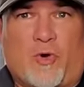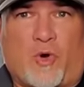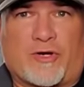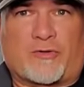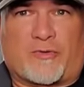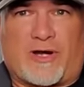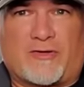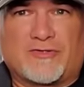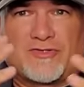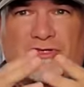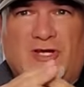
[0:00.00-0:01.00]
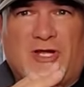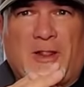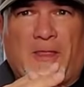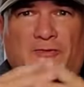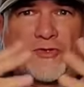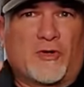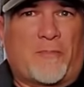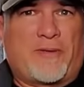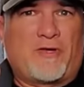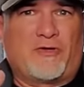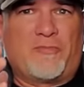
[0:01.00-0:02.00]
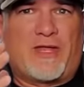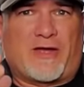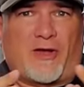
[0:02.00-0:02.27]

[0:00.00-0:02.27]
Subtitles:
Hornet rounds don't appeal to me at